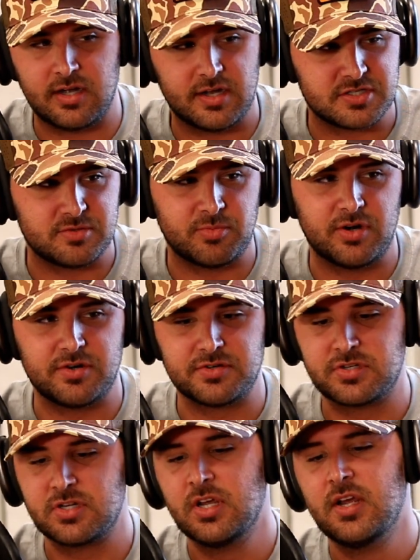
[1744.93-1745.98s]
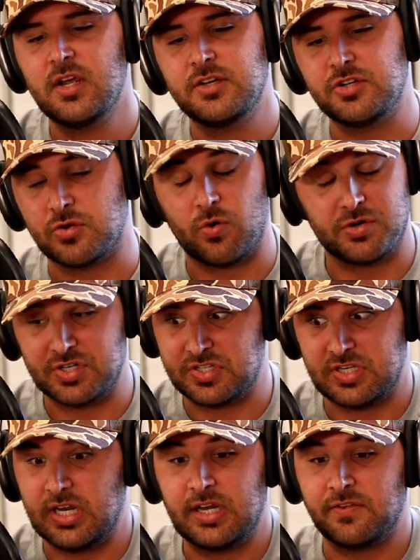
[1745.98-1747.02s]
to customers, or
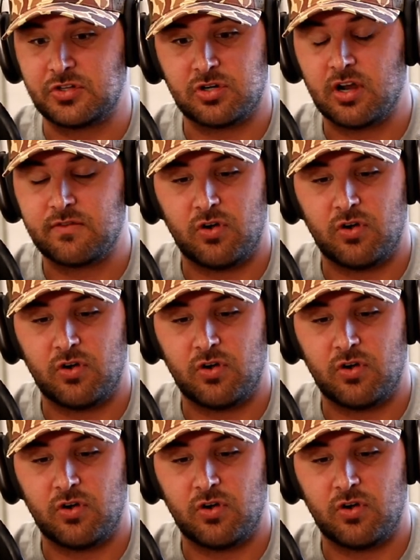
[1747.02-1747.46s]
just sitting in the truck